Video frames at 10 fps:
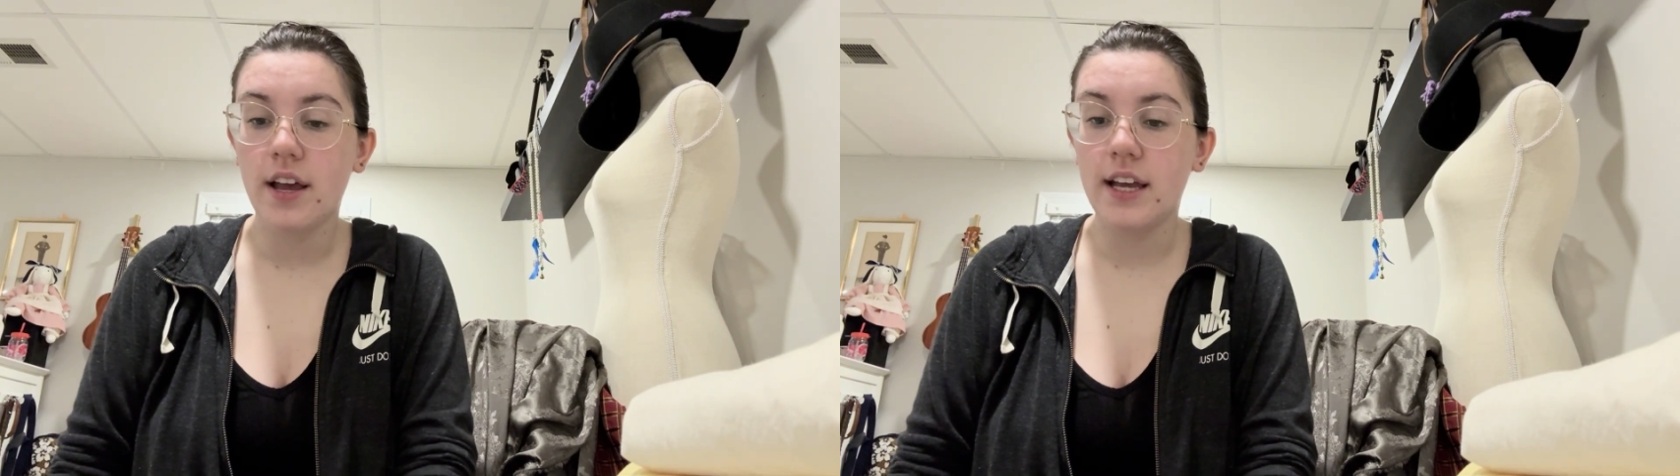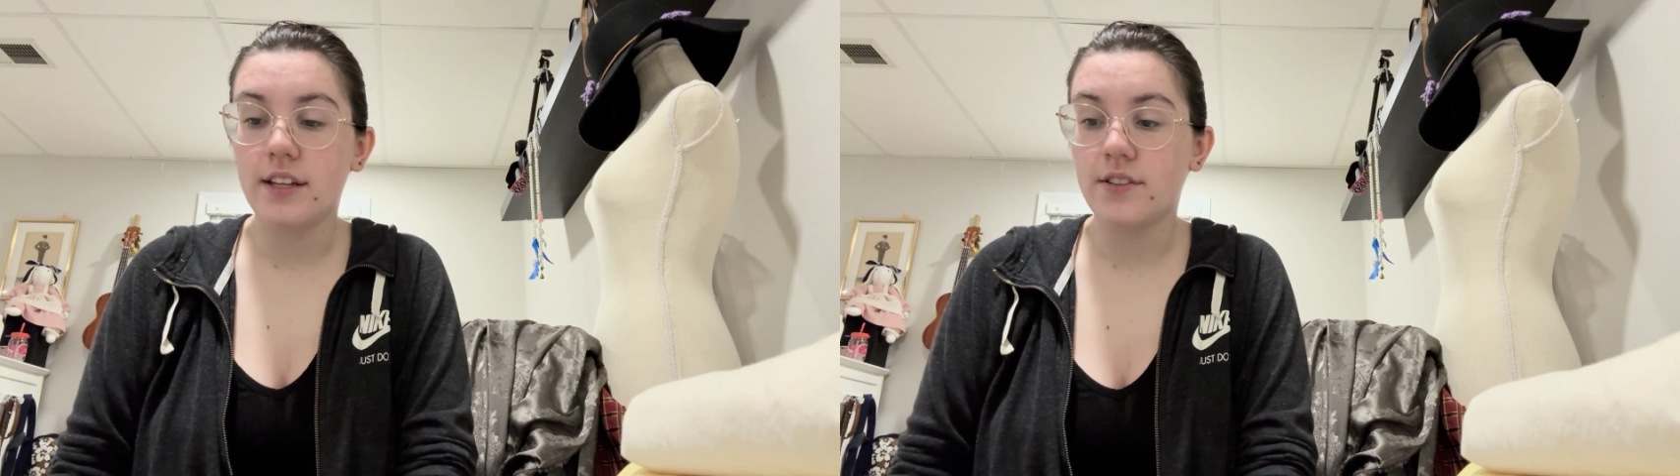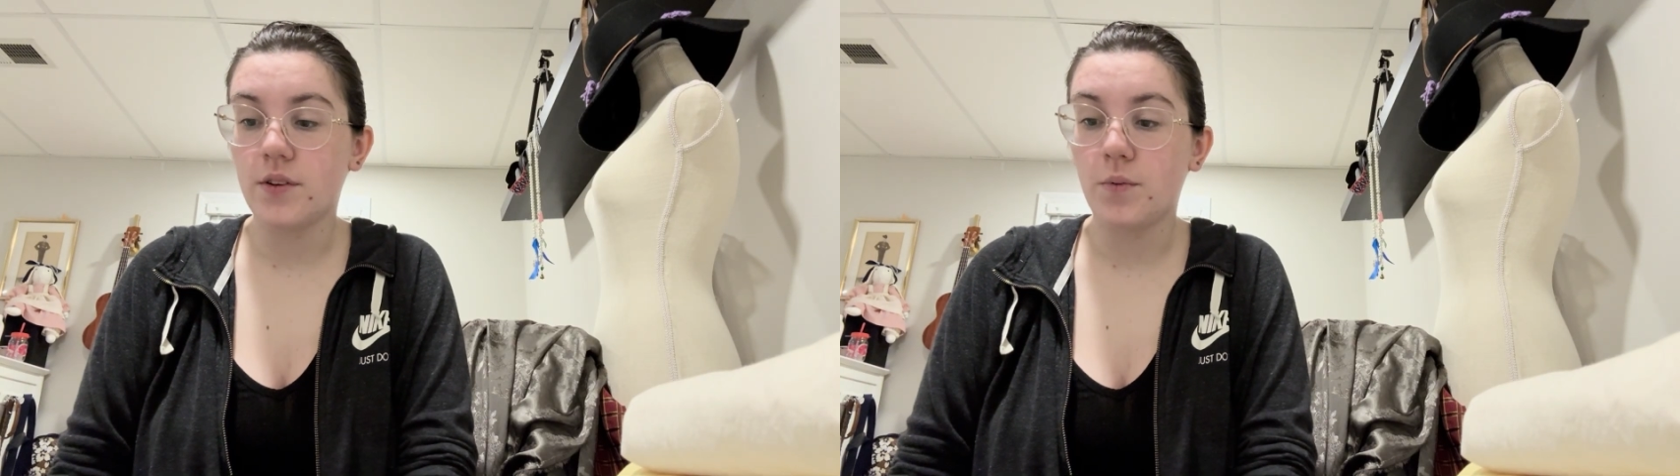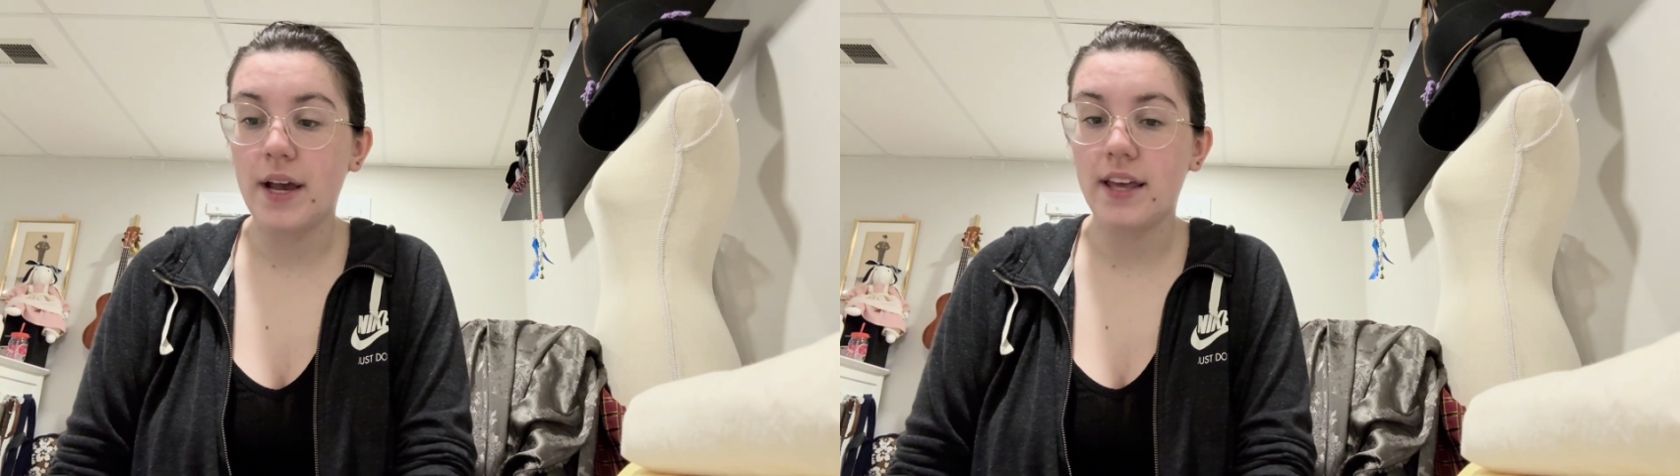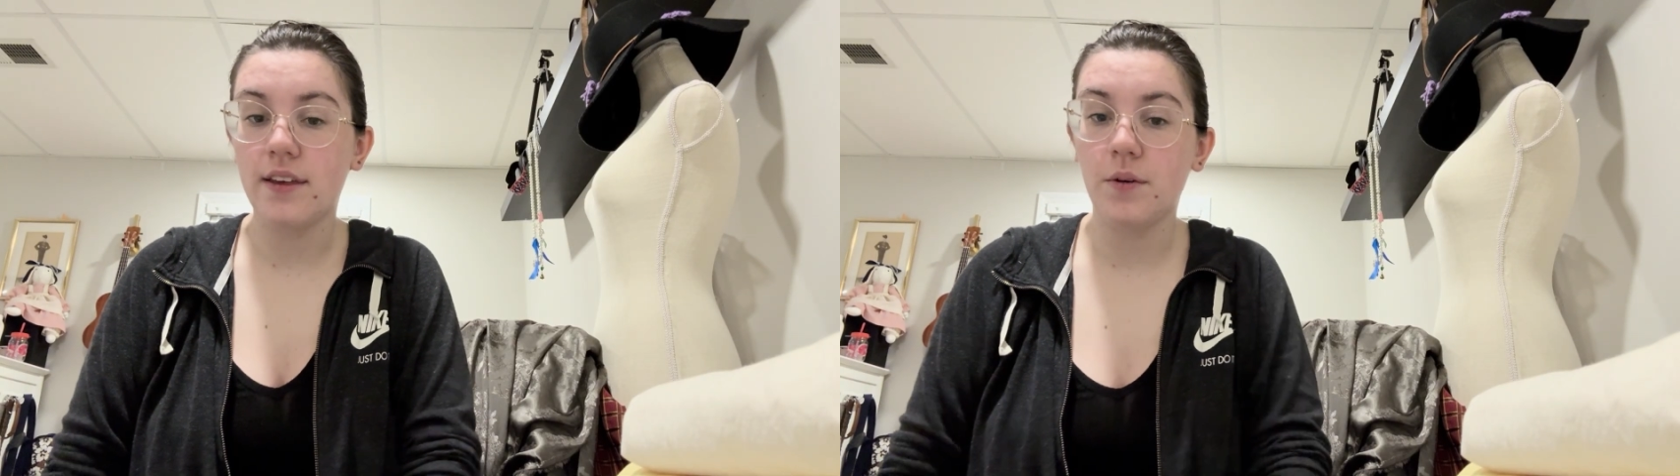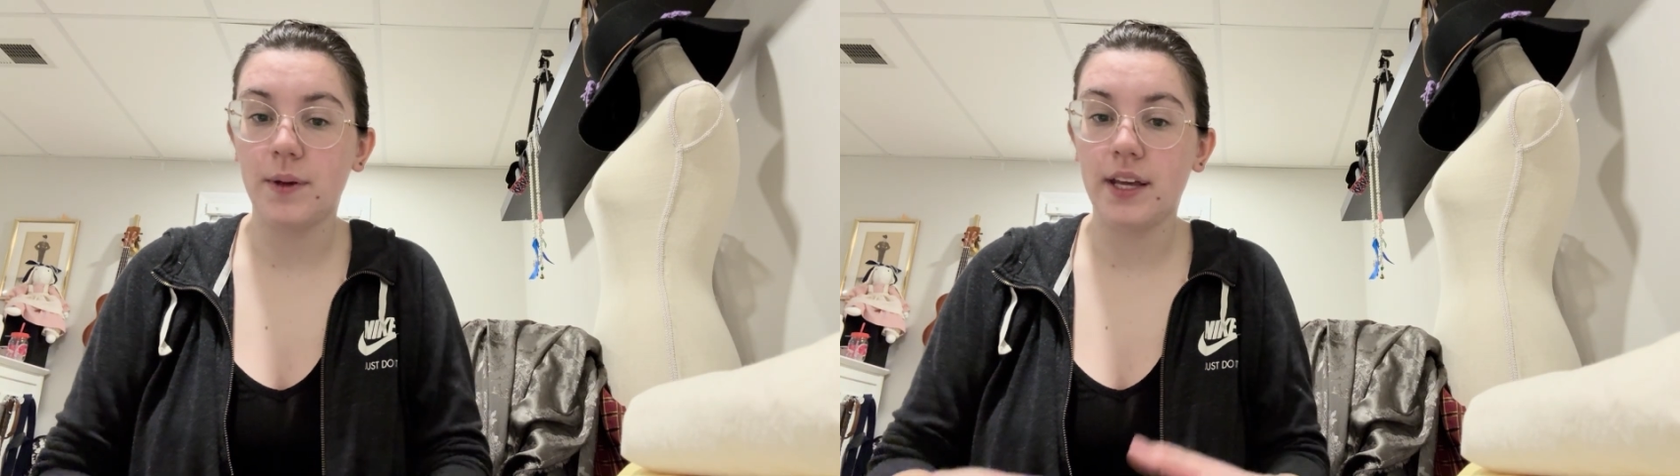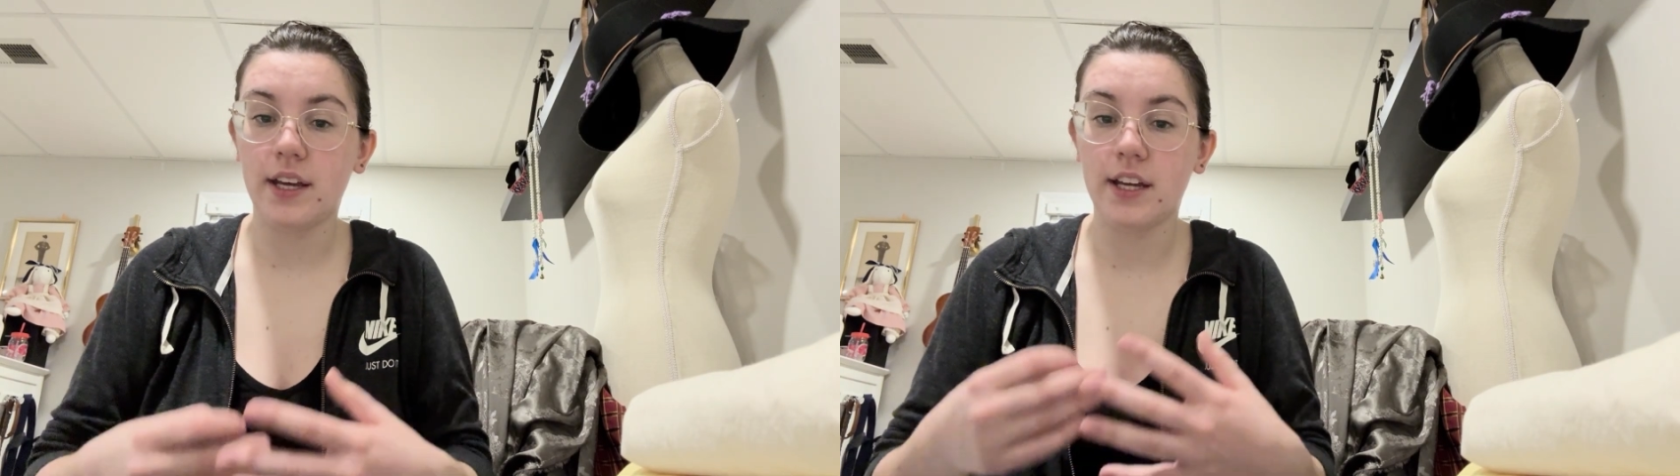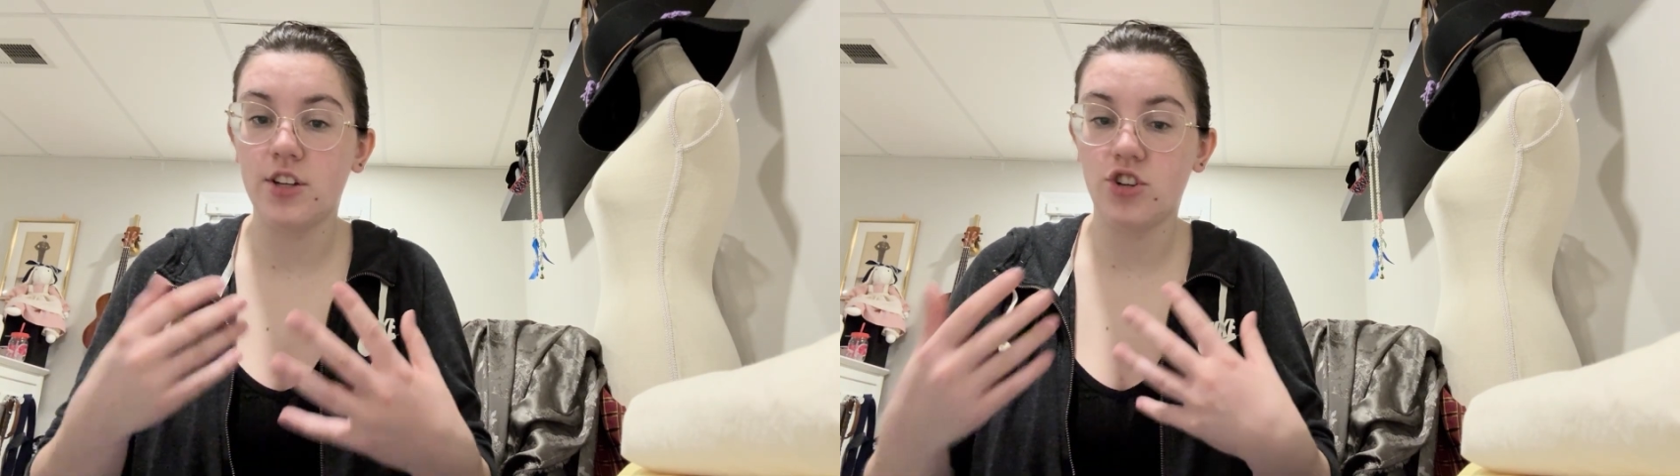It's a way that we
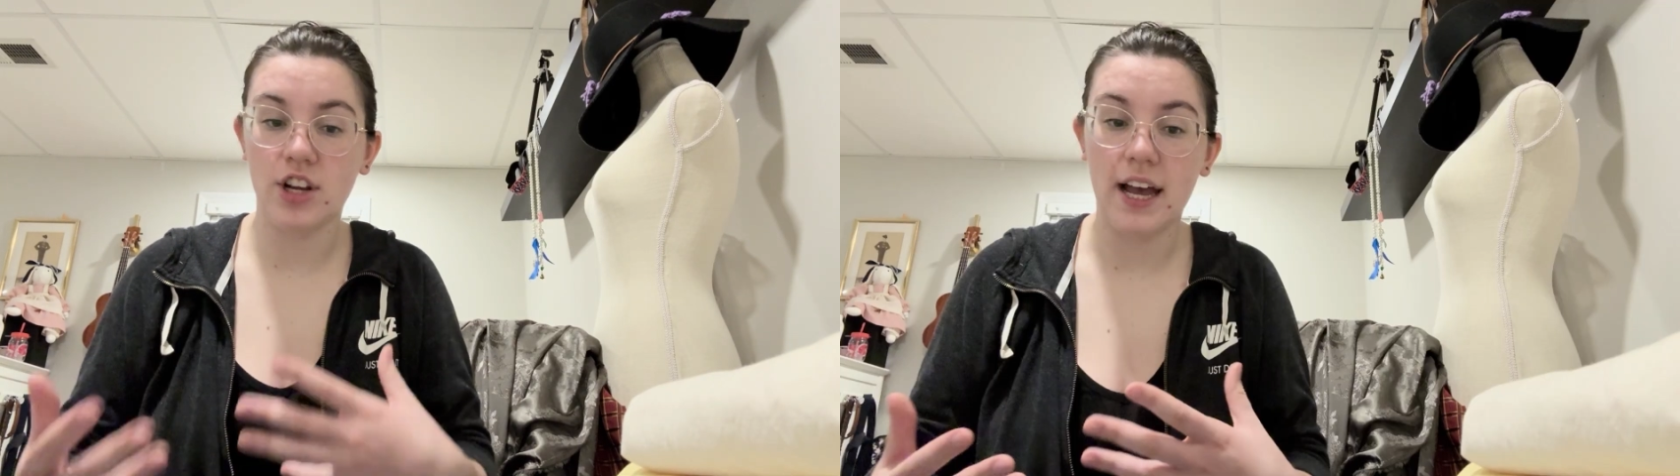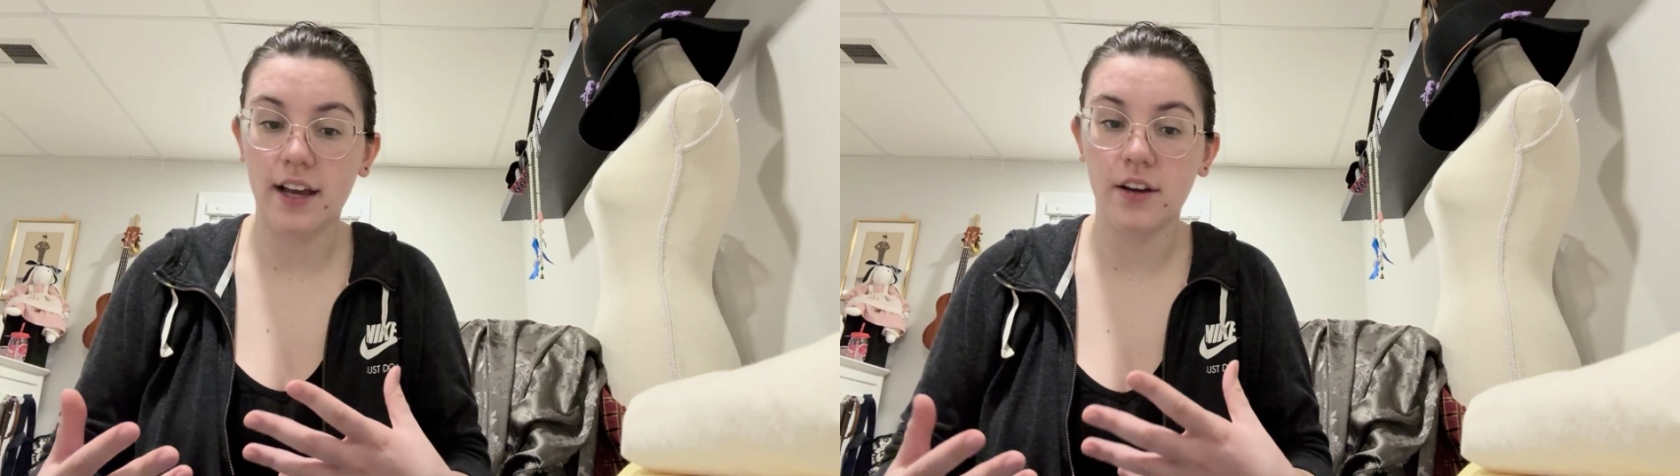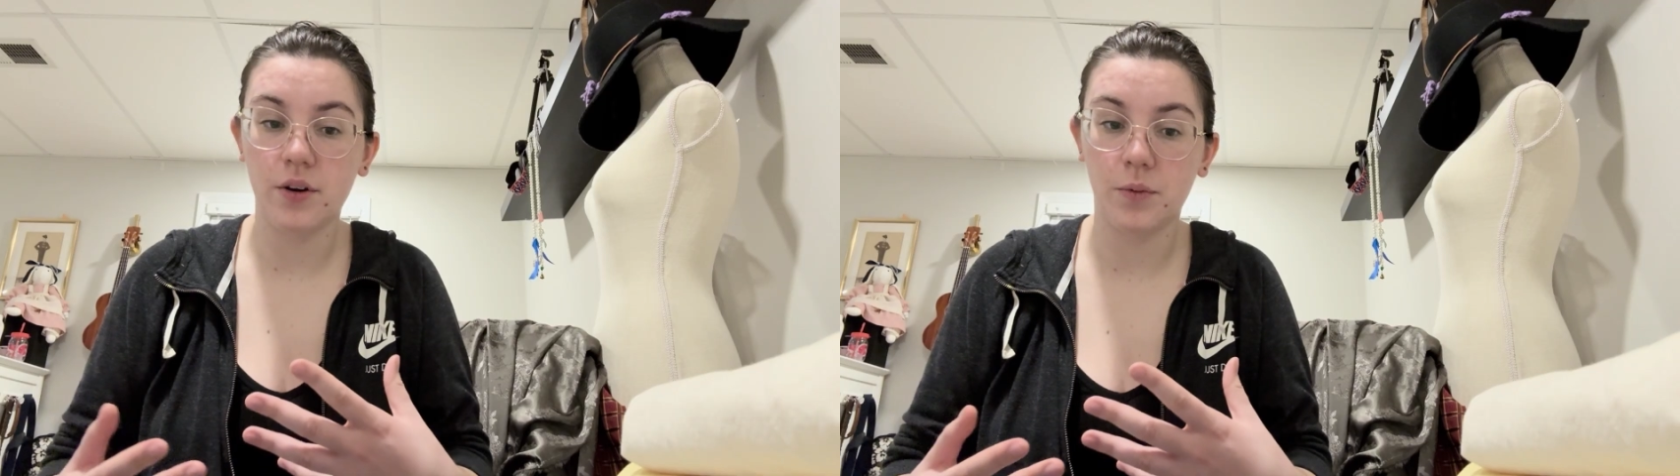can check